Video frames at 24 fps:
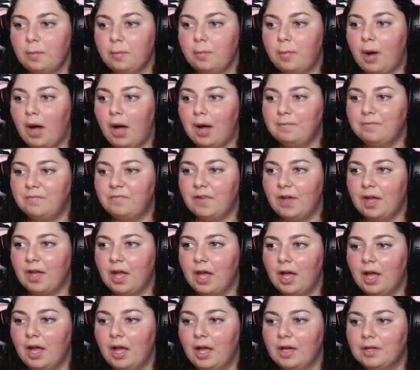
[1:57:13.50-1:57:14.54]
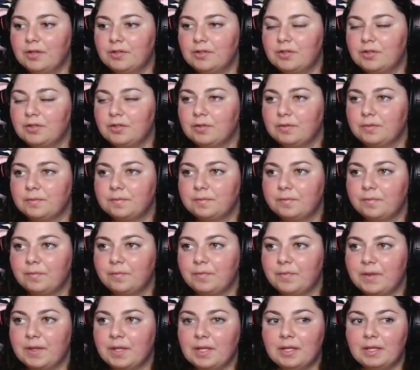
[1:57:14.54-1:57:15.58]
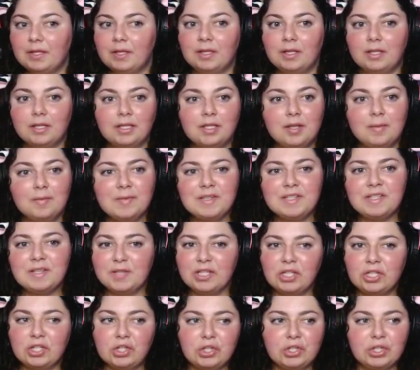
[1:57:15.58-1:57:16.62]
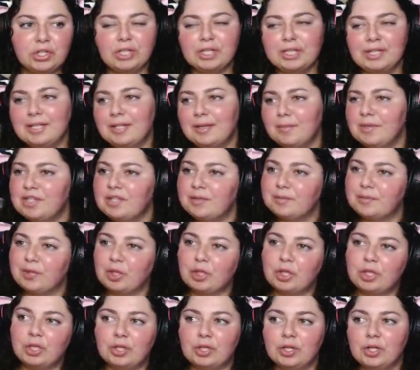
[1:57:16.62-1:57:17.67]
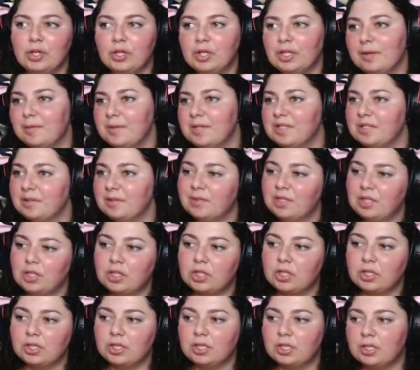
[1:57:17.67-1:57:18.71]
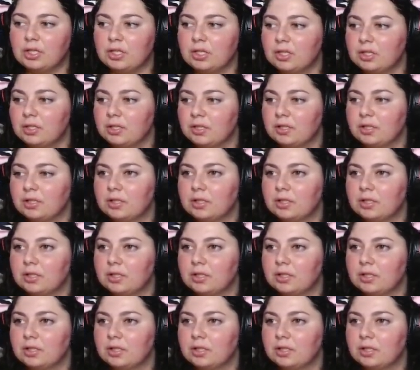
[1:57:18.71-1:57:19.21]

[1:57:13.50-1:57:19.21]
Bomb phase! Give me something good. Give me something good. Give me something good.